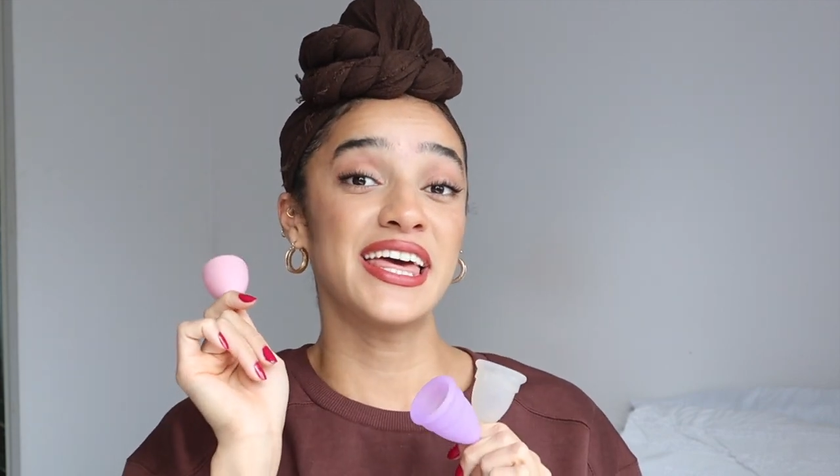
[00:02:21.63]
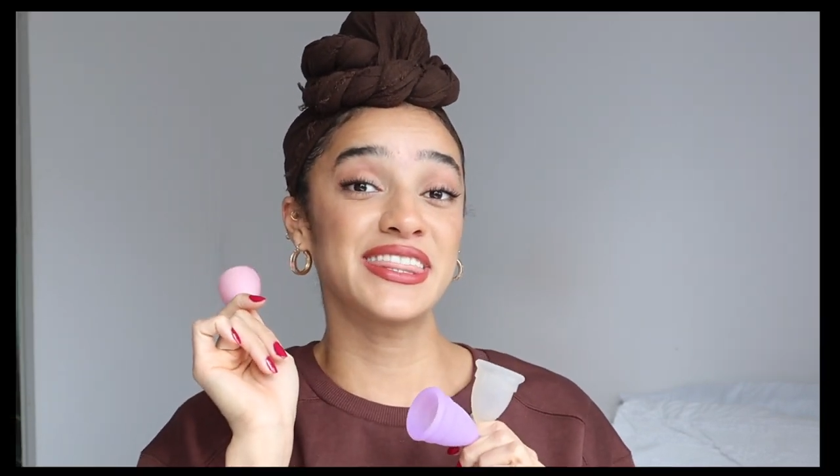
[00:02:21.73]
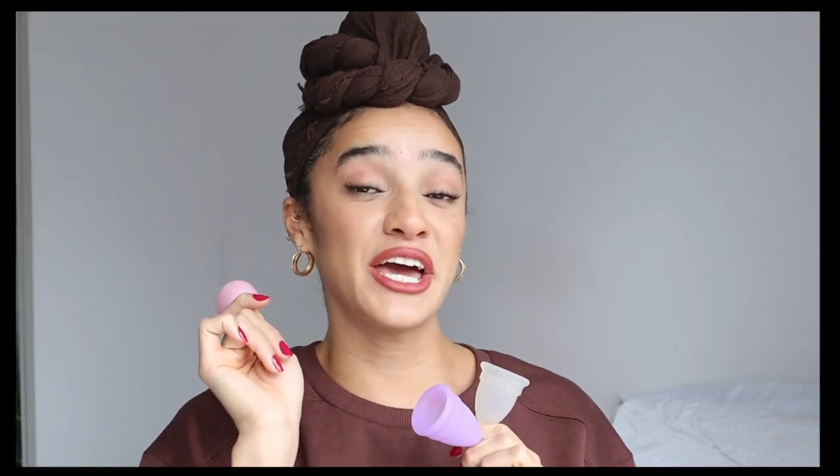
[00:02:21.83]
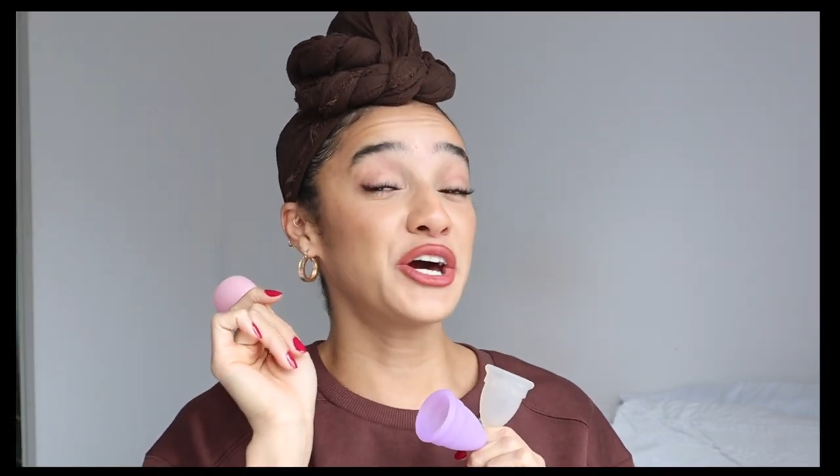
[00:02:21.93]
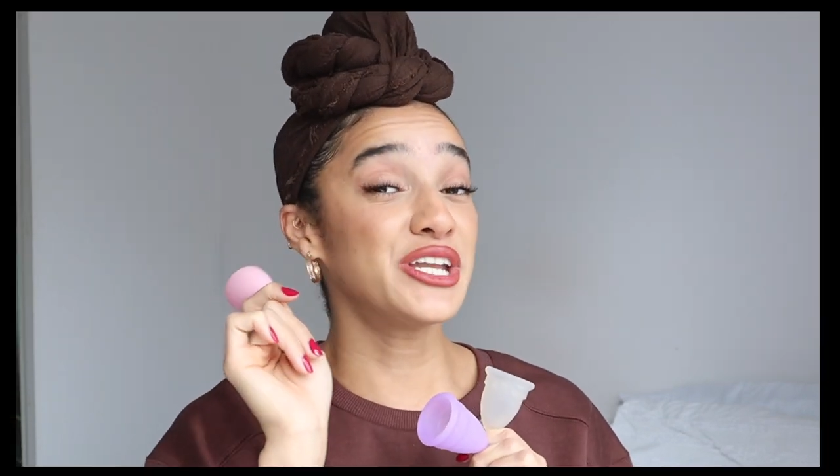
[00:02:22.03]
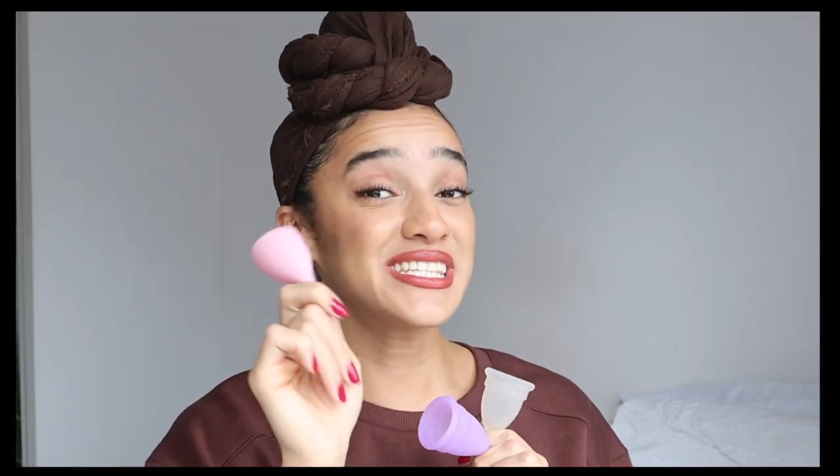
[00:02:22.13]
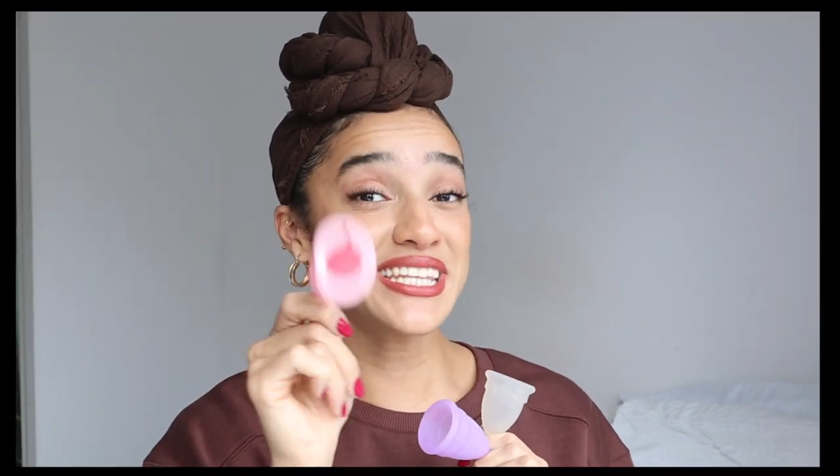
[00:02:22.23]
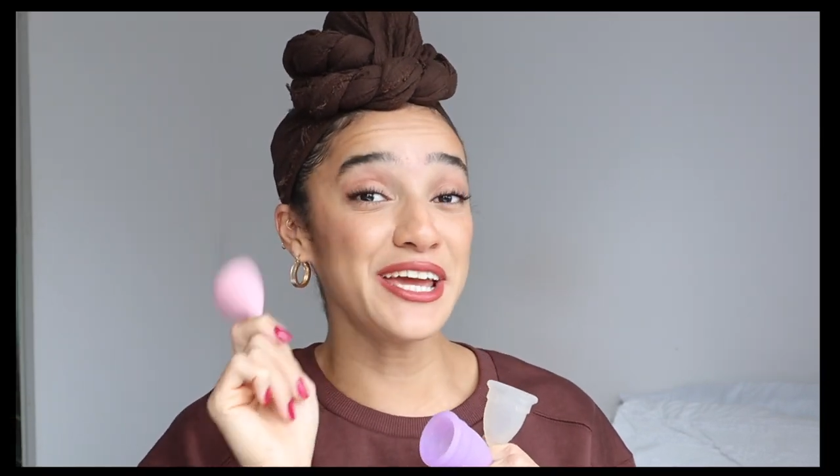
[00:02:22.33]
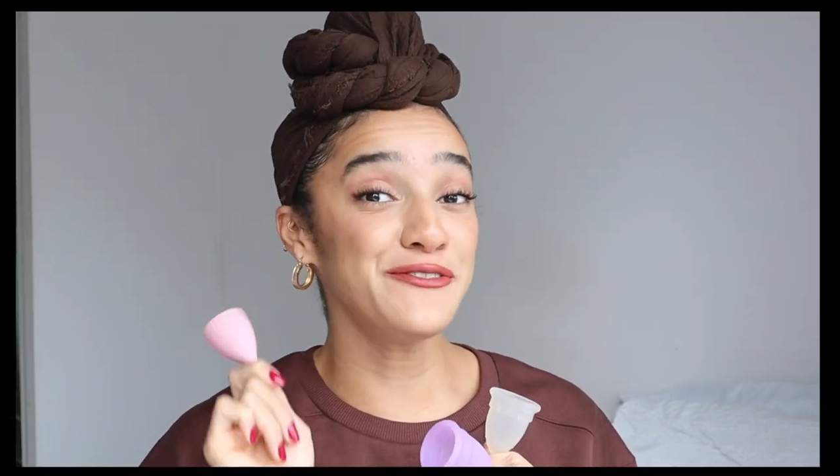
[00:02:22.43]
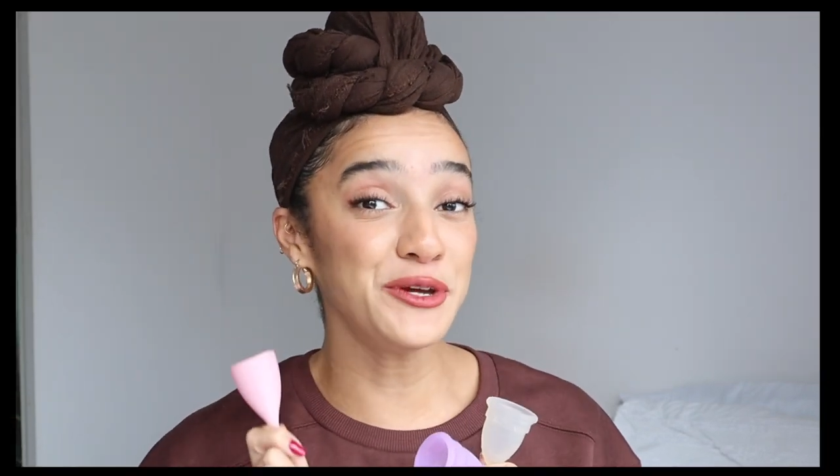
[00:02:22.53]
They're going to
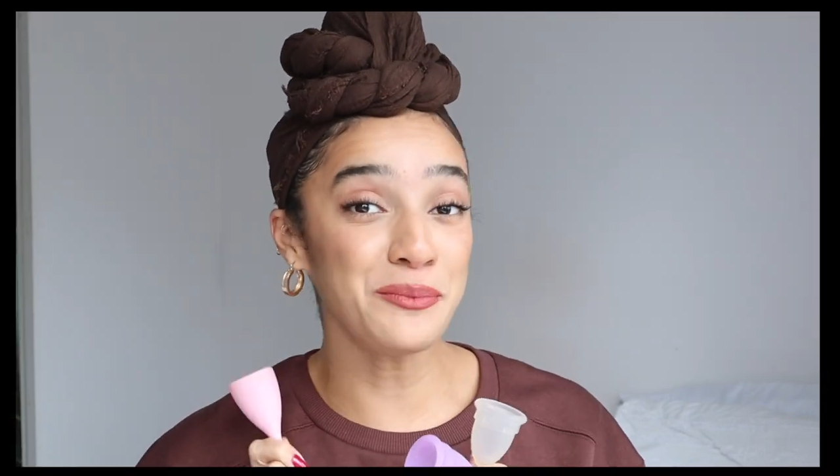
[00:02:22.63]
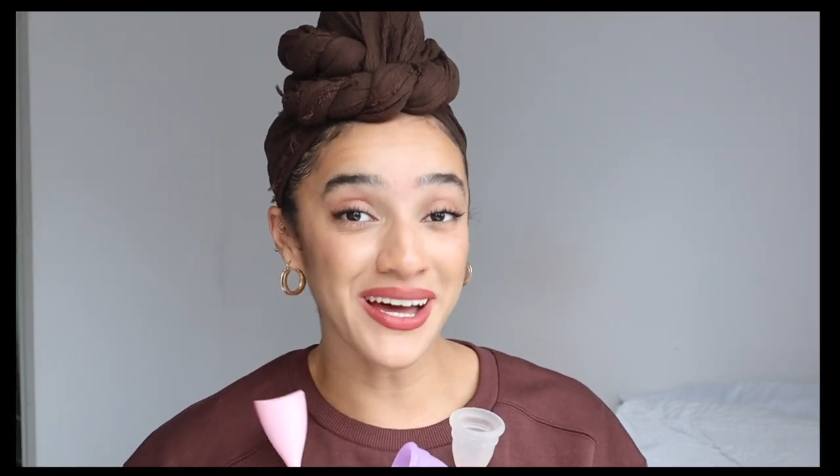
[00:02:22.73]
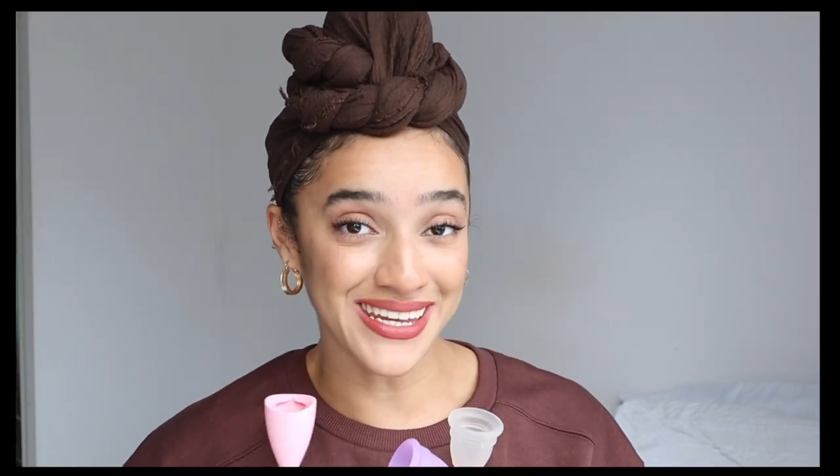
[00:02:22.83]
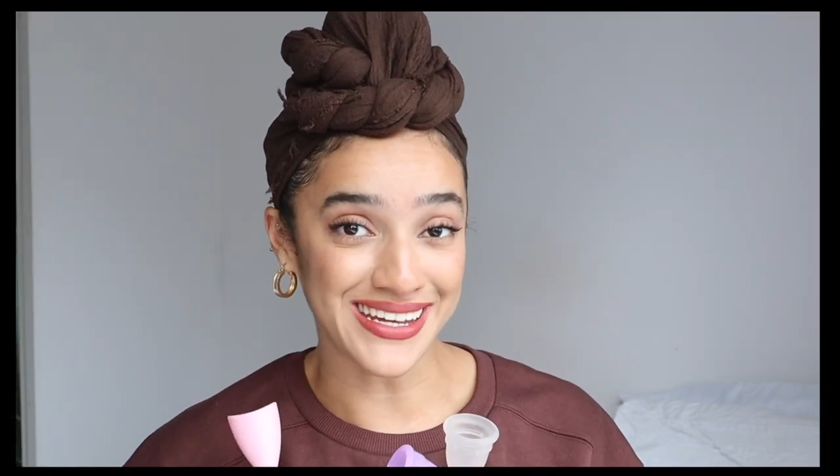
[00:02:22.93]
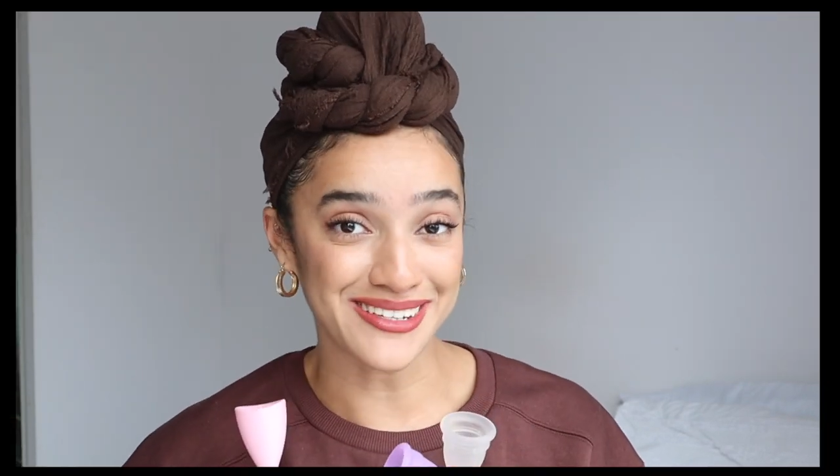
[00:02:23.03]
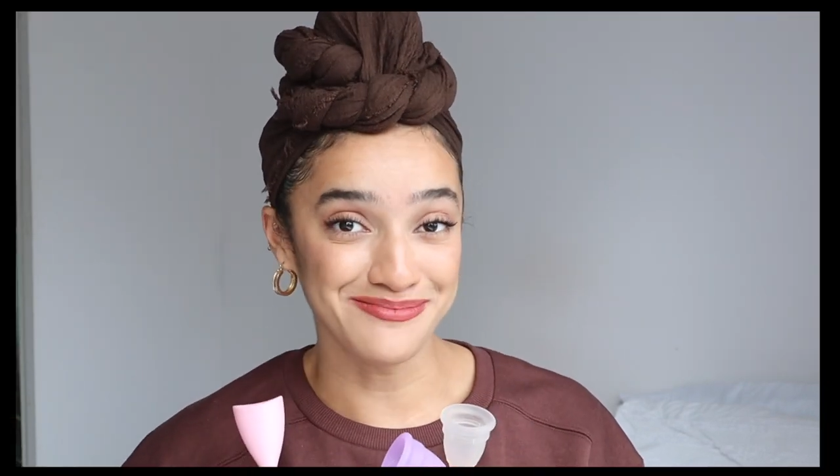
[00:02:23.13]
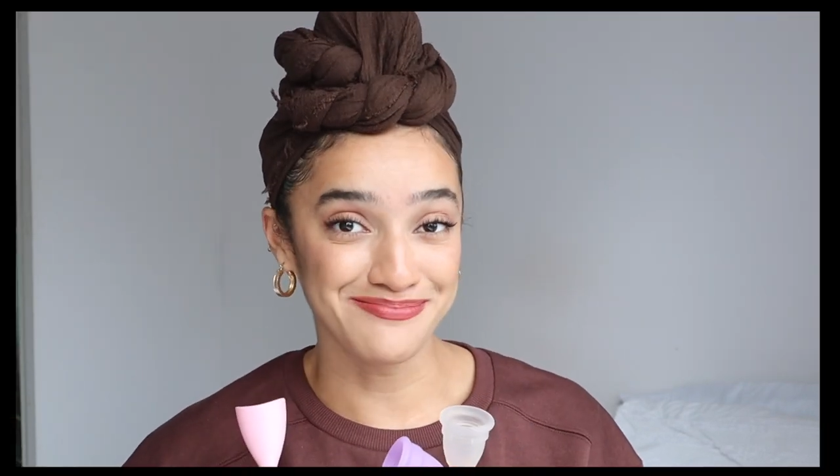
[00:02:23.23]
save you money,